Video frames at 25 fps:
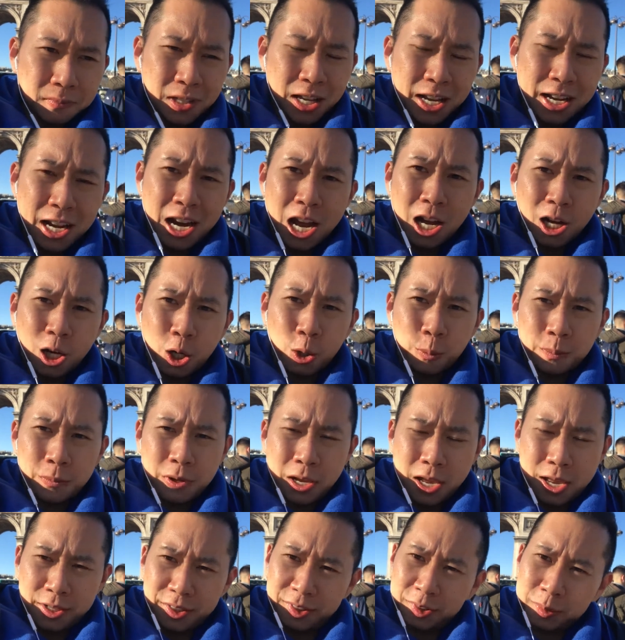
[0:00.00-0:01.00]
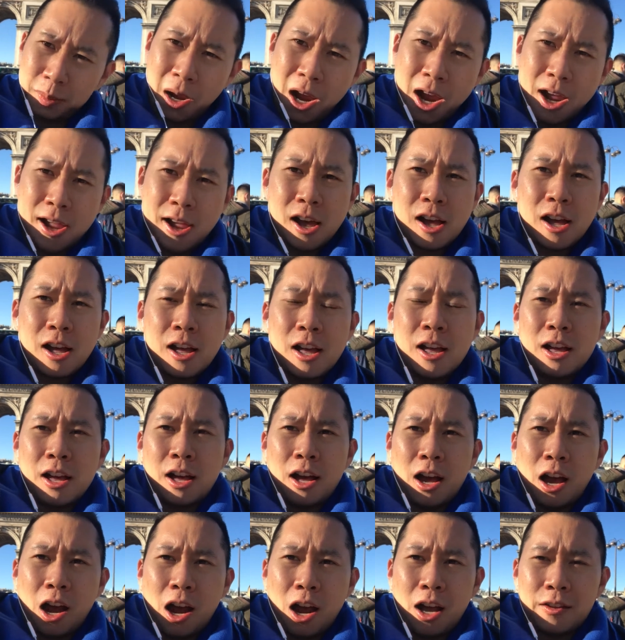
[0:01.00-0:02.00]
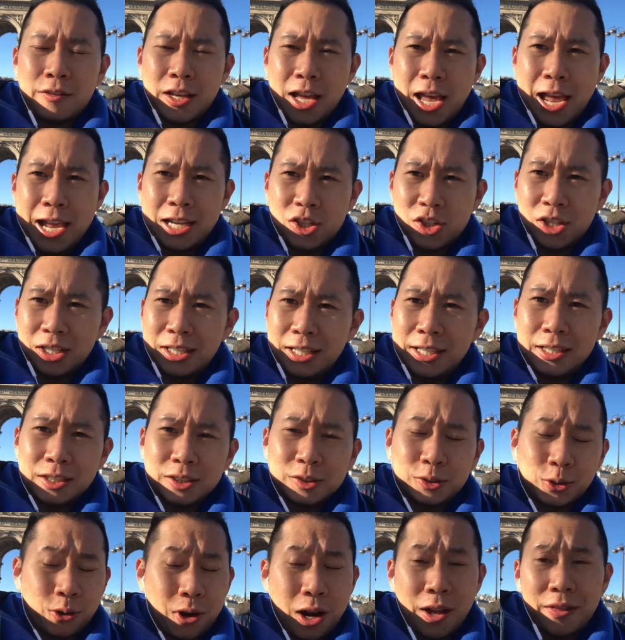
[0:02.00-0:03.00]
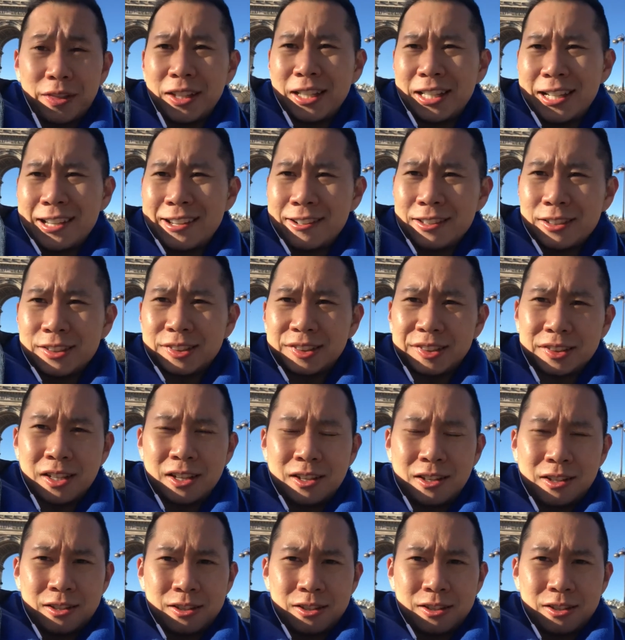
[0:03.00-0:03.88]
and I help and inspire other Asian leaders or other leaders